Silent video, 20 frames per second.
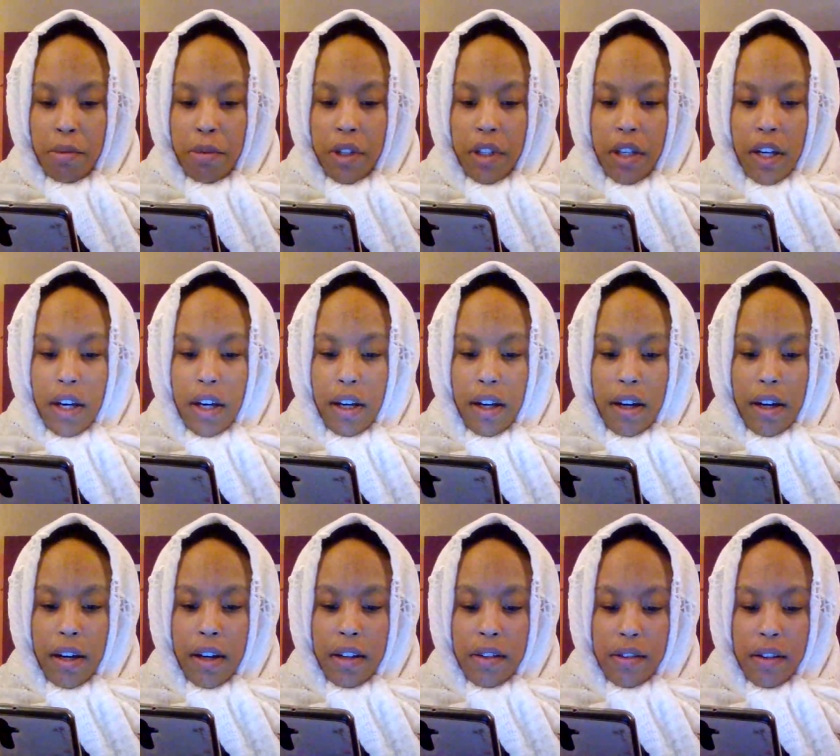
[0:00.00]
But yeah,
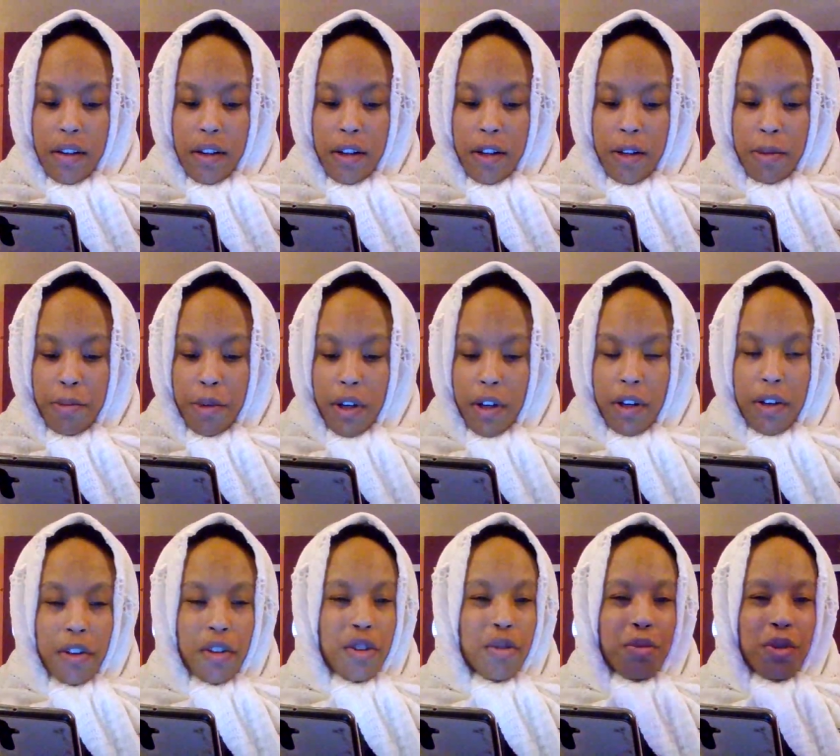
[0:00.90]
guys, um,
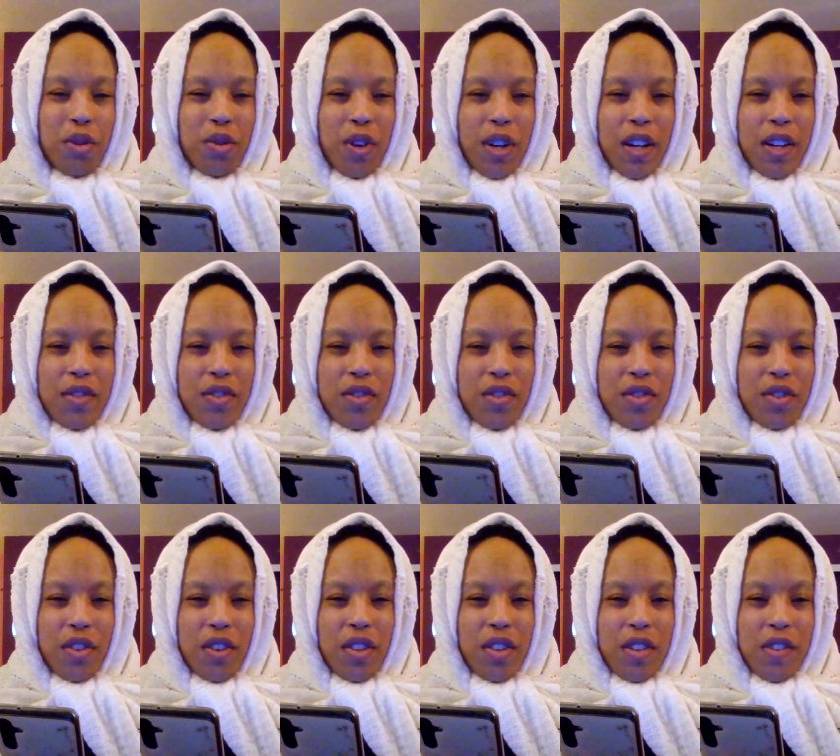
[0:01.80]
I hope you guys
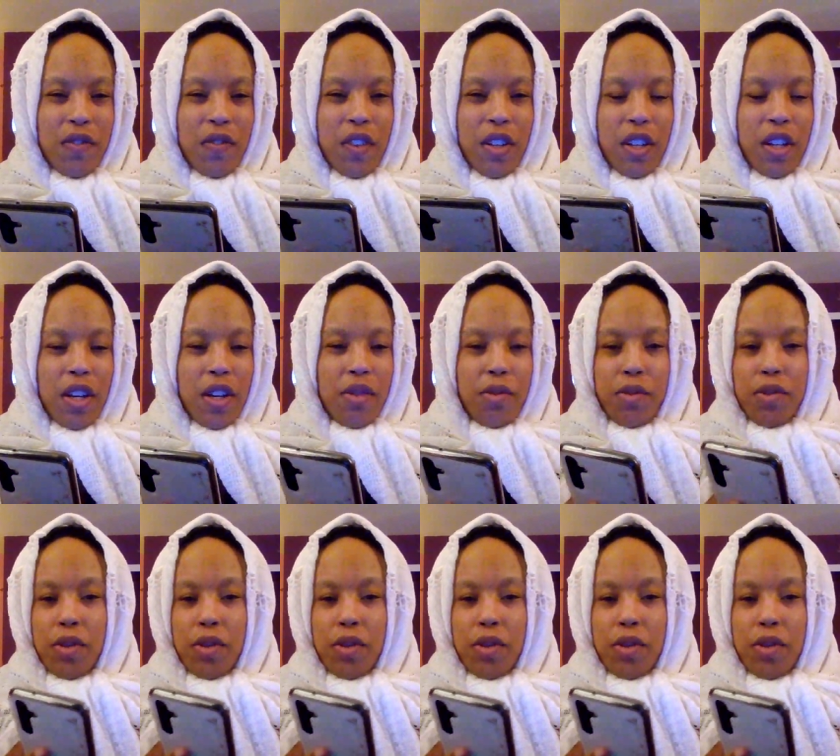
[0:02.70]
enjoyed this video.